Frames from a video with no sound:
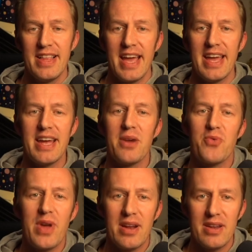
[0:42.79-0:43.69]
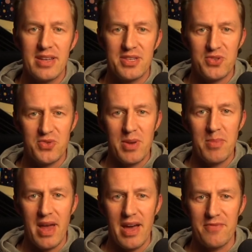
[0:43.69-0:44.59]
and I regularly stream
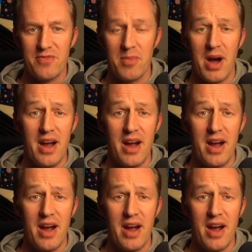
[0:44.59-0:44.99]
live from